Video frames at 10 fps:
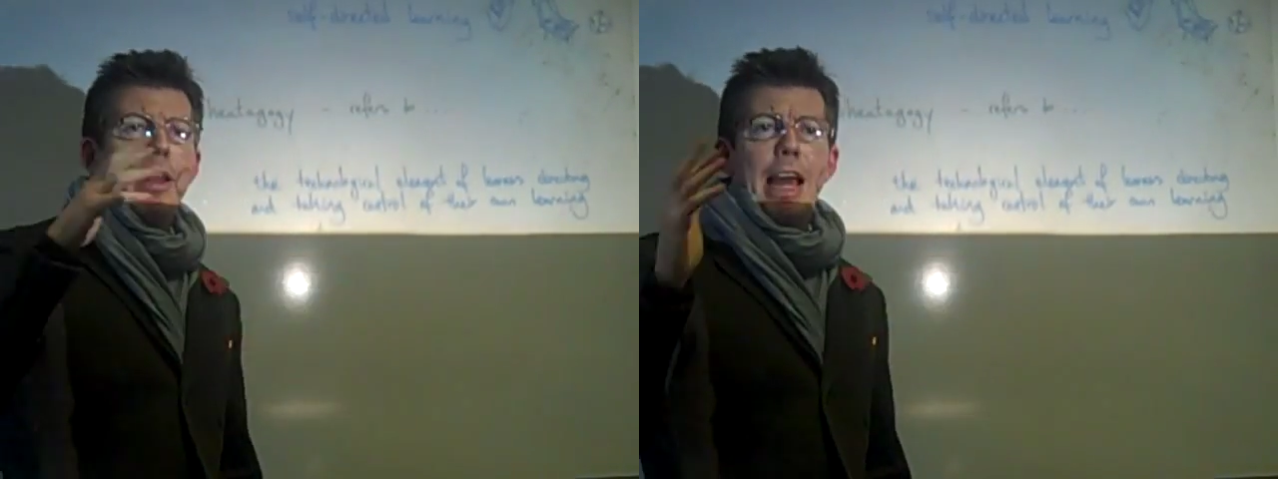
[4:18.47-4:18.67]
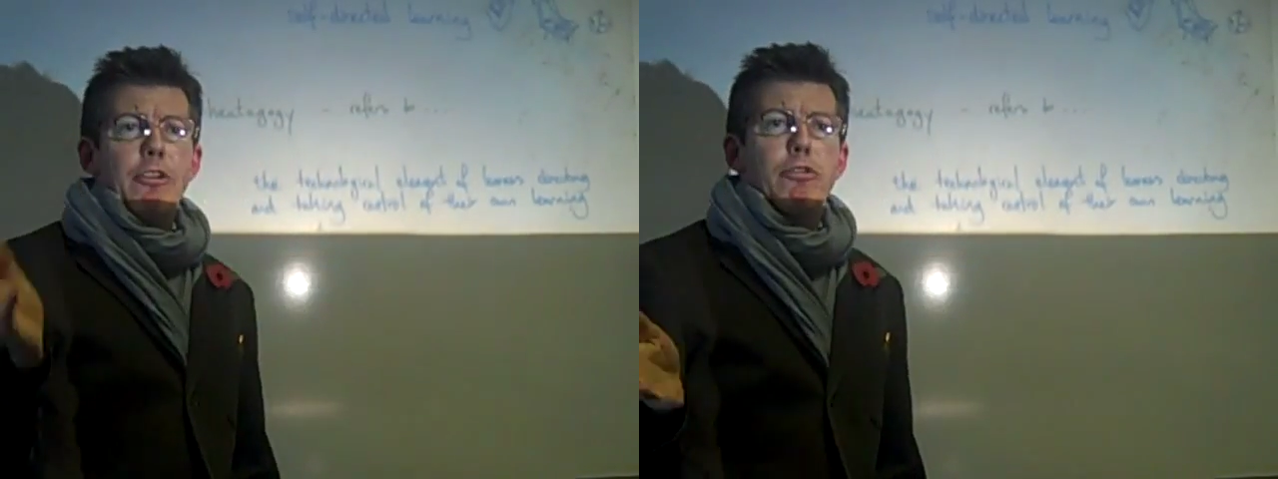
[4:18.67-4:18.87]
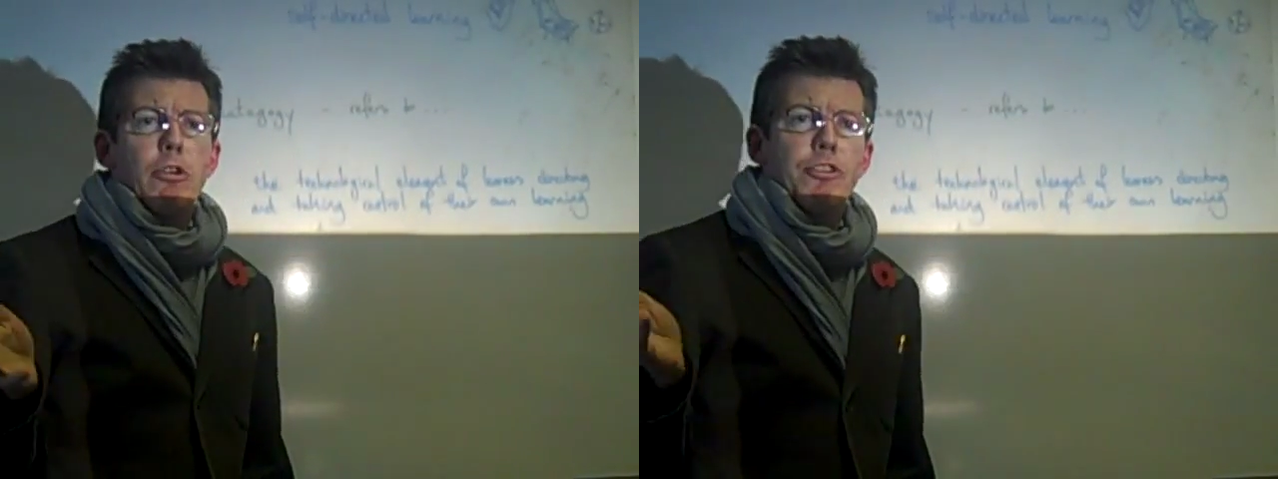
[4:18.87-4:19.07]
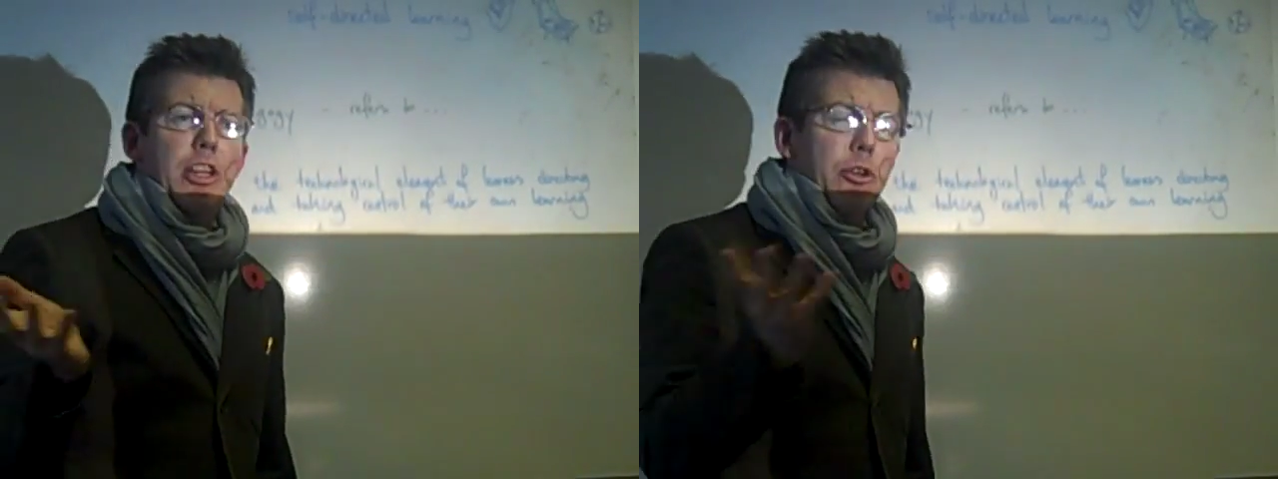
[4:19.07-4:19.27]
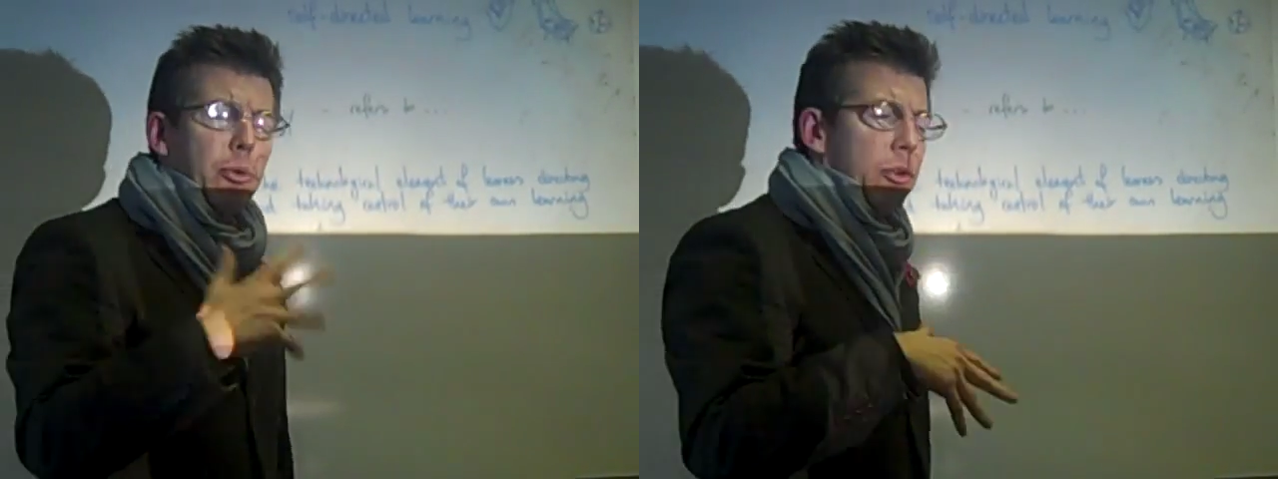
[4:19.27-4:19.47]
and
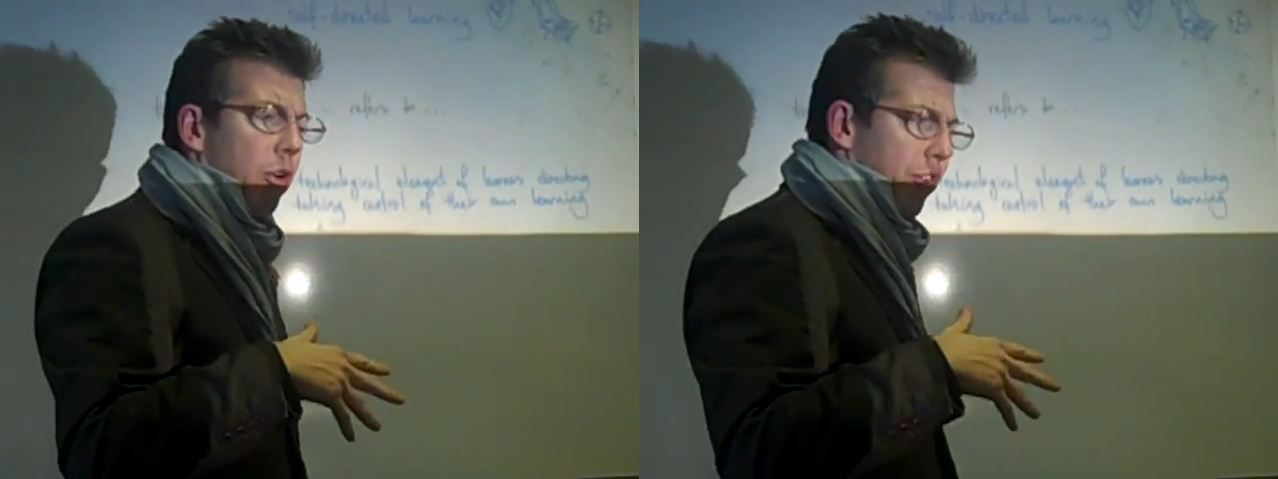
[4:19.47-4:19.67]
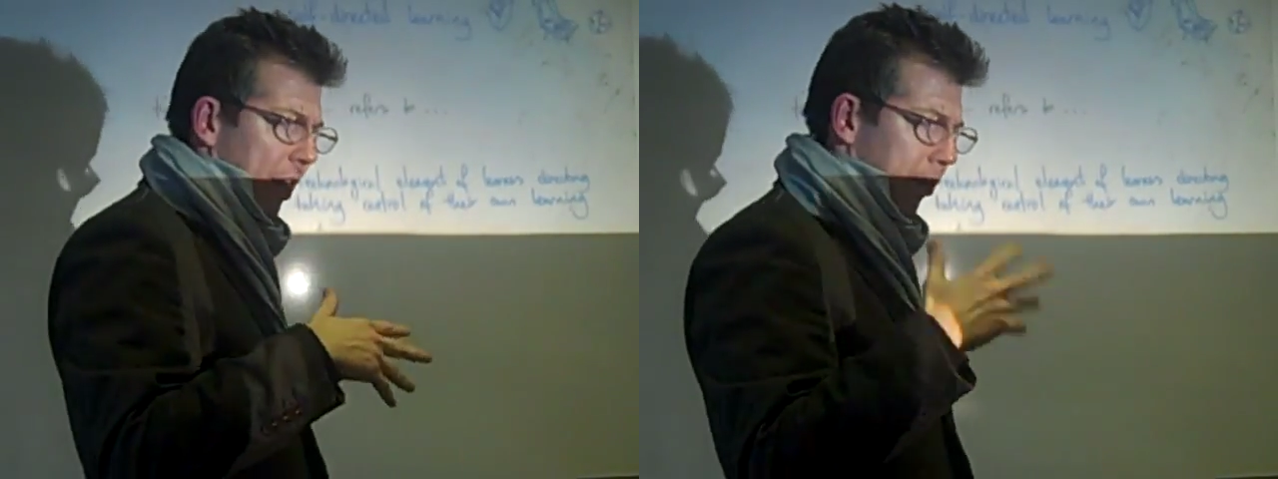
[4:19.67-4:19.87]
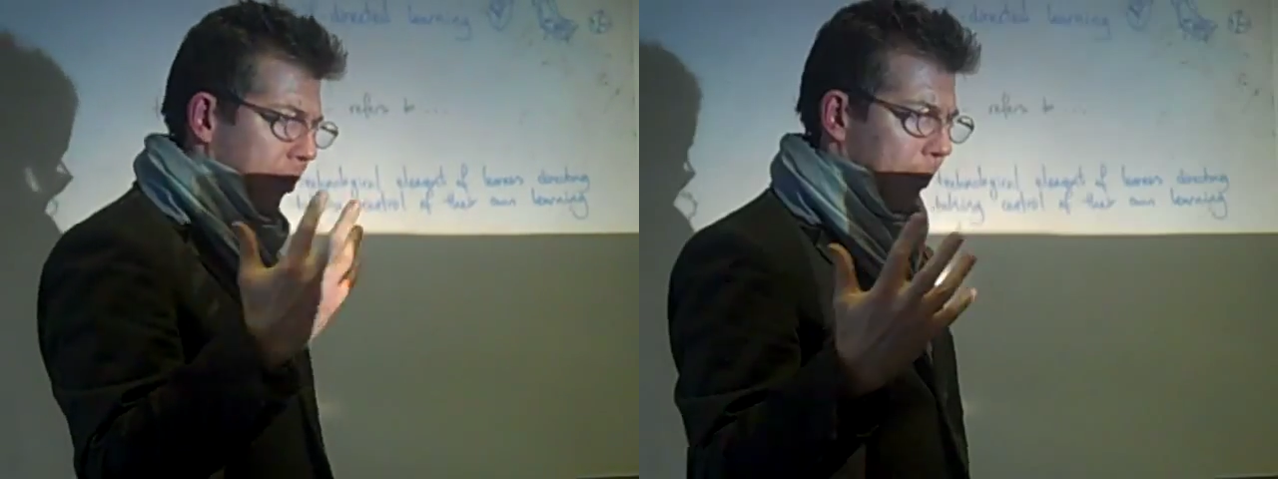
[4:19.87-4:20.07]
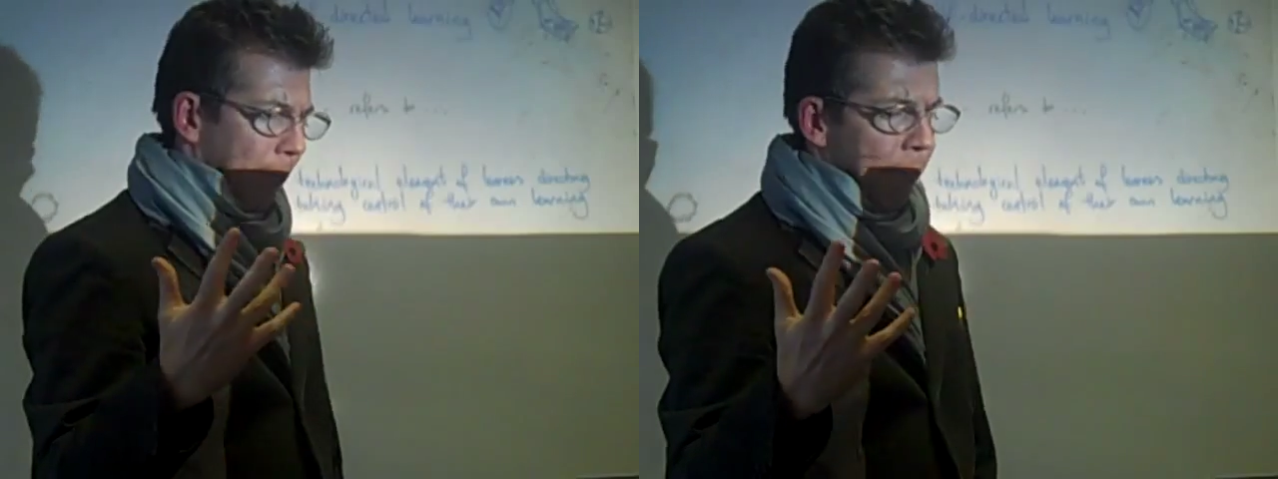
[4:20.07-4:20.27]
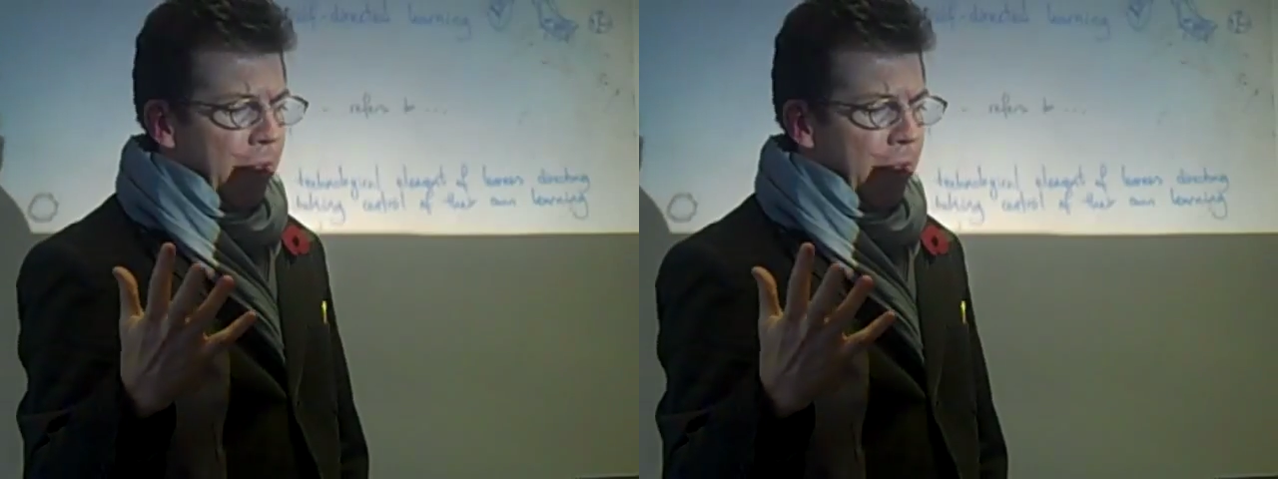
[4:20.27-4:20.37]
andragogy, and heutagogy, and so on?